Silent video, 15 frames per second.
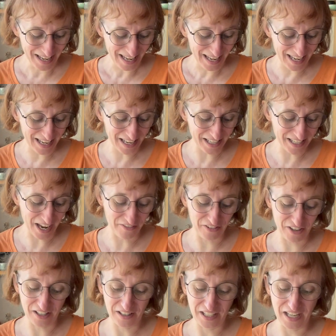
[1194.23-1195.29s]
It
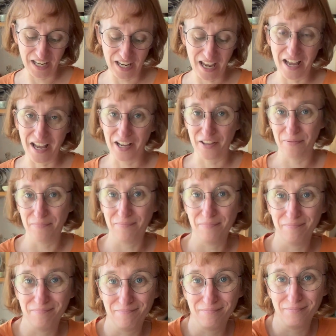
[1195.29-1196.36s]
definitely,
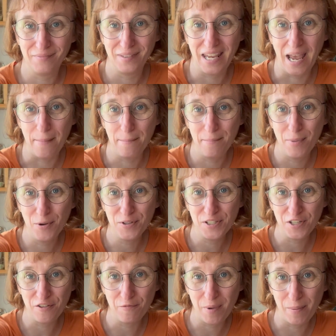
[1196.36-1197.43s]
yeah, most
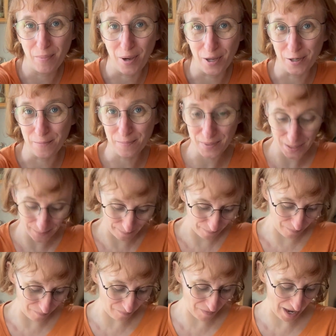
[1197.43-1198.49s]
of my bottoms
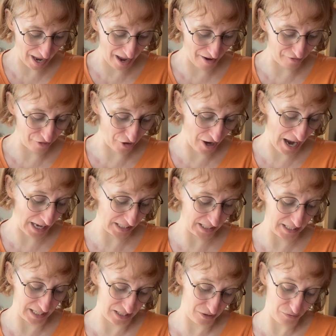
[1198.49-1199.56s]
have cracks
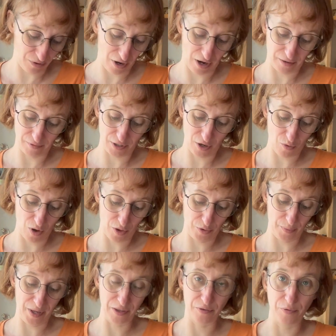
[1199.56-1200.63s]
that do not go all the
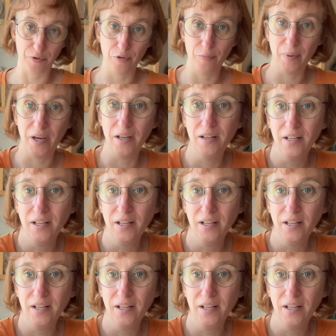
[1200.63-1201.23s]
way through, but